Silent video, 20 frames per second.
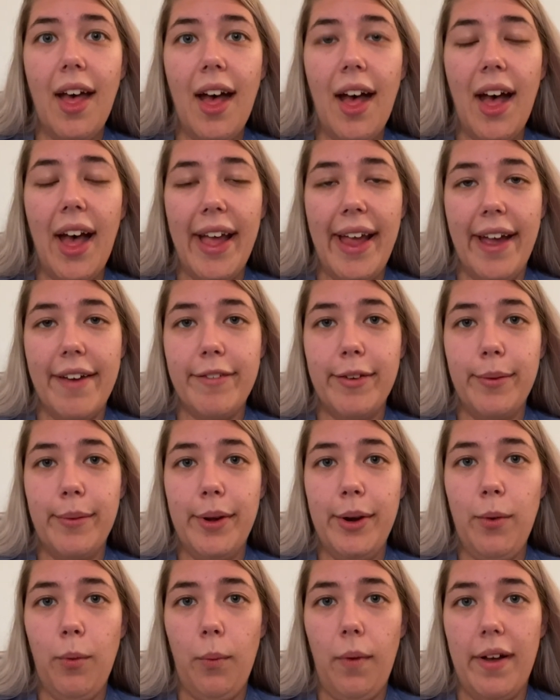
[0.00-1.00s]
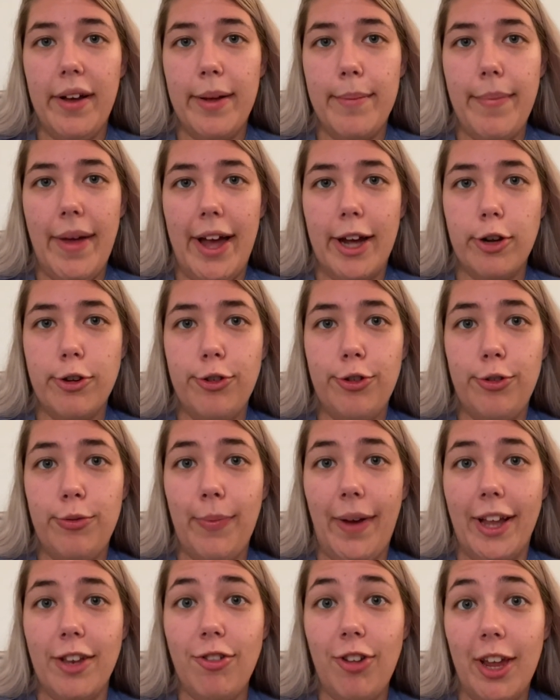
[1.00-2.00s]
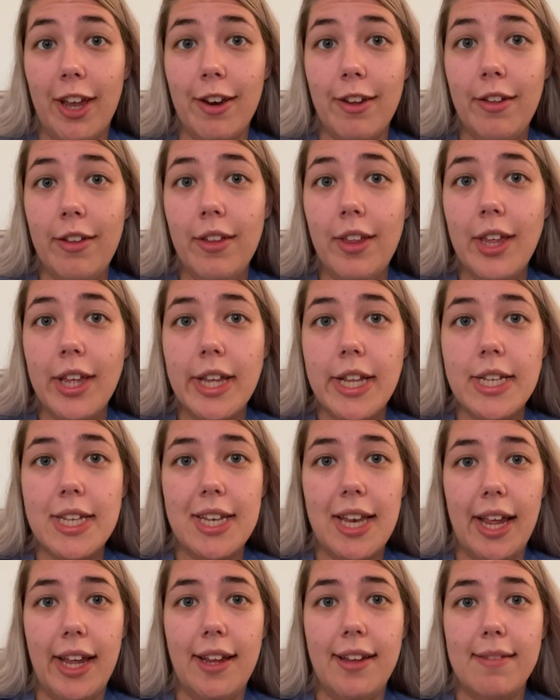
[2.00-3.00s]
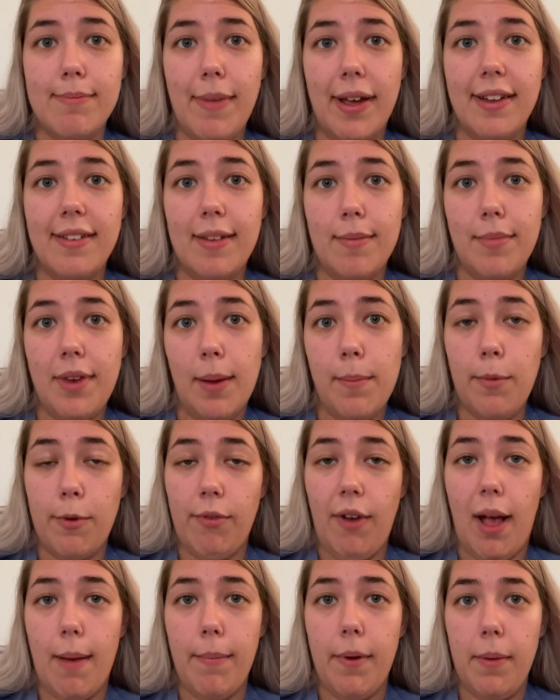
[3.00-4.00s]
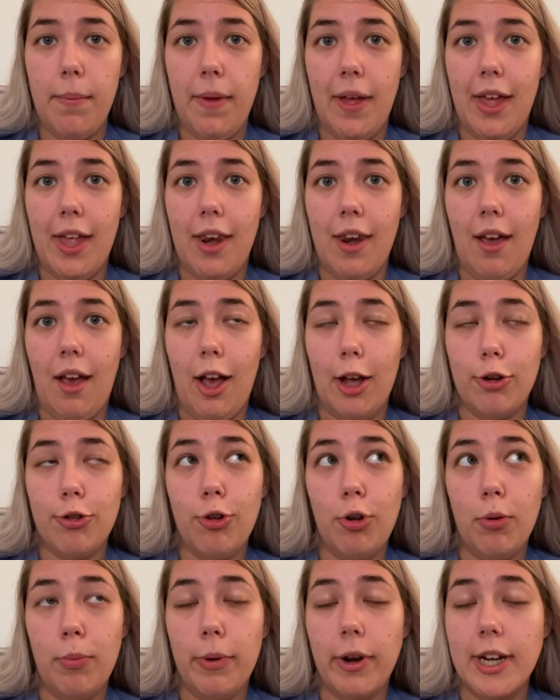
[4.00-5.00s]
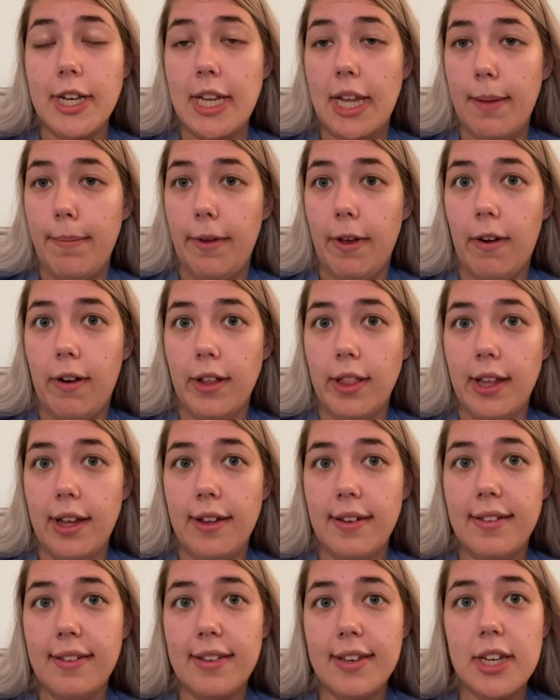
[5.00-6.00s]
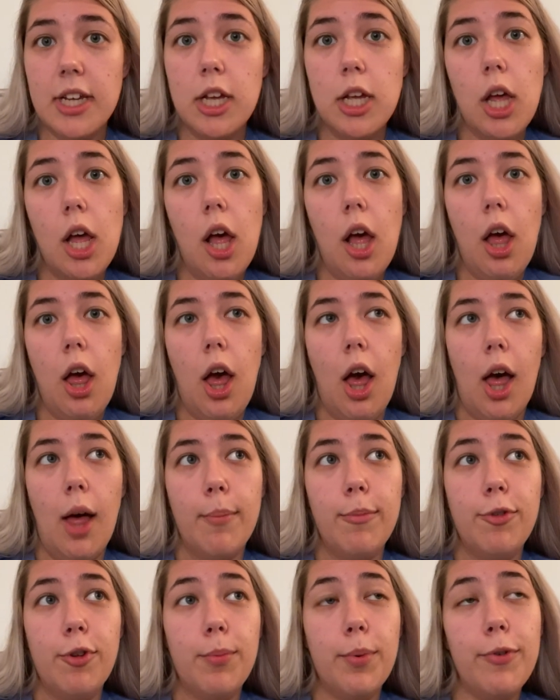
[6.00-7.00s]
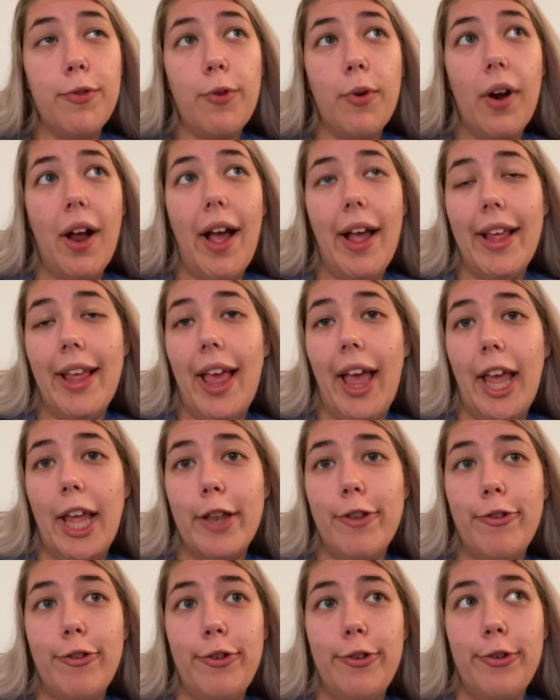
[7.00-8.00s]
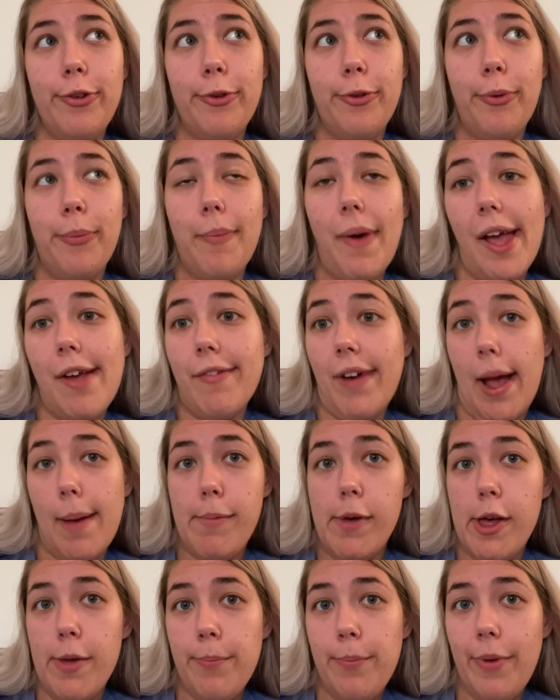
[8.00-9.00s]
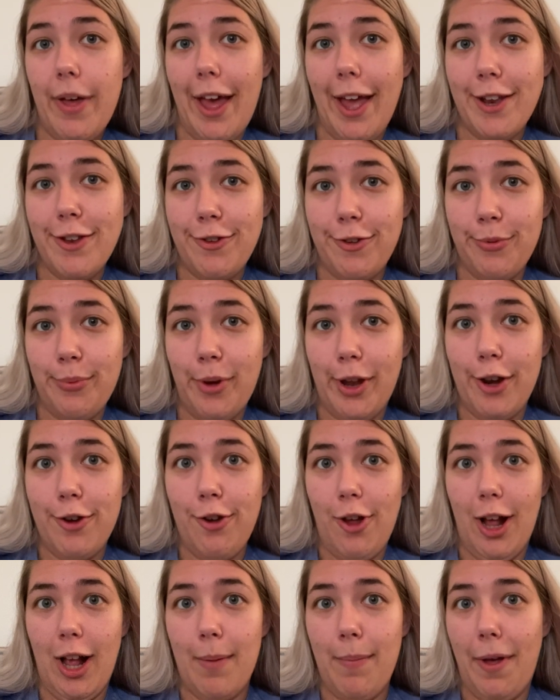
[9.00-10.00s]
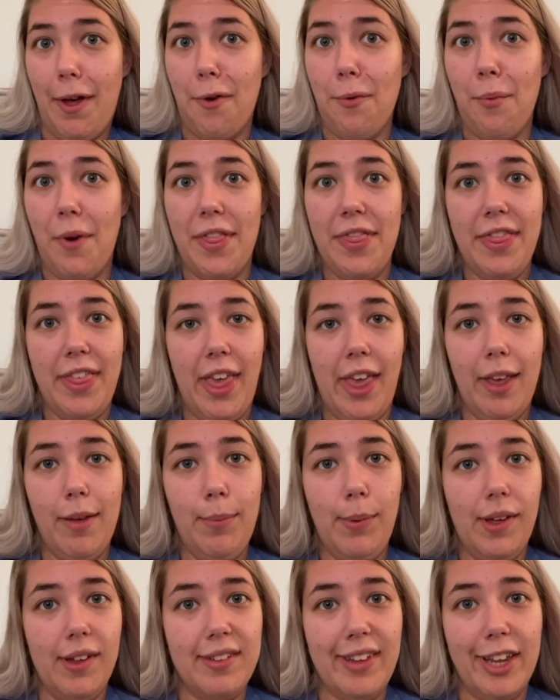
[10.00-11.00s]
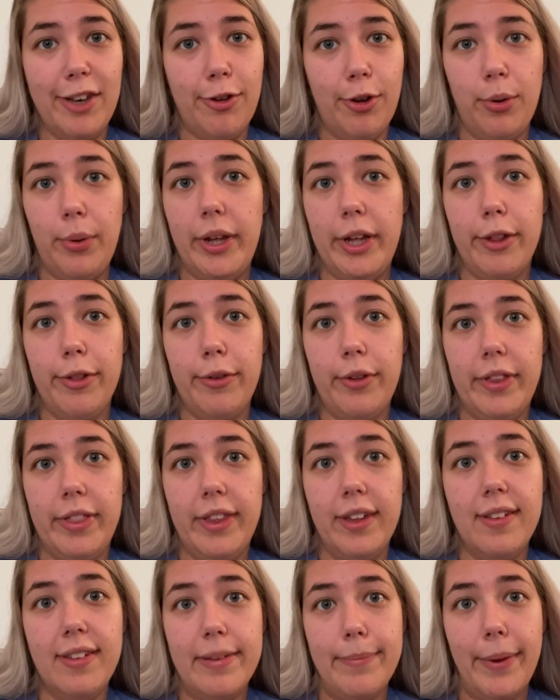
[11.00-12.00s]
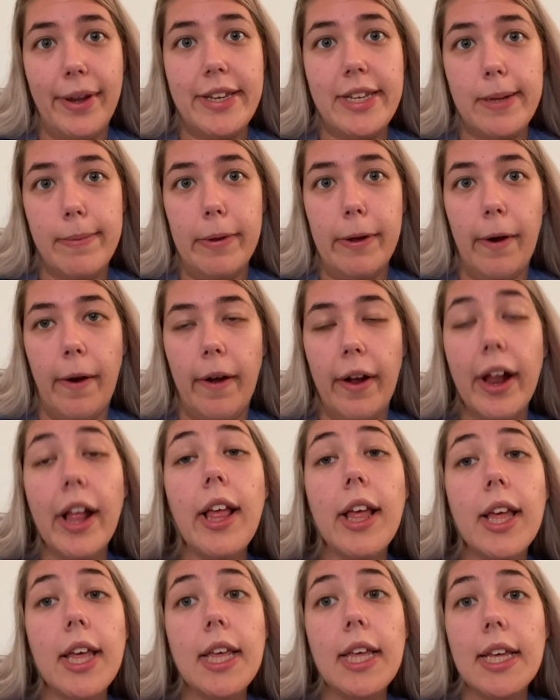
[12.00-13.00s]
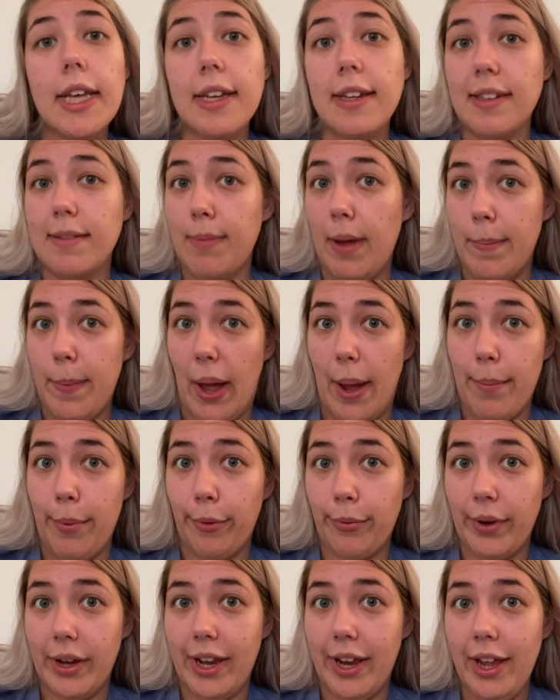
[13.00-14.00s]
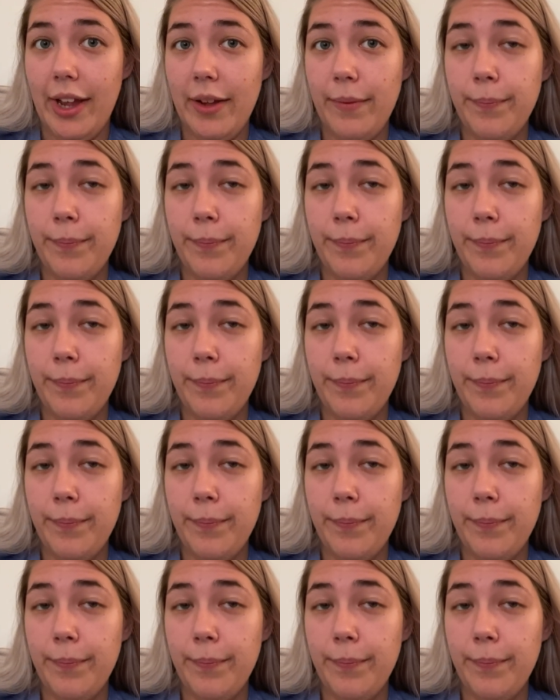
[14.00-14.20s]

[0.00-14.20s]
Hi everyone, welcome back to my channel. Today is my September wrap-up and October TBR list. So before I get into my wrap-up, I do want to talk about one thing because I don't include this in my TBR, is my Bible reading.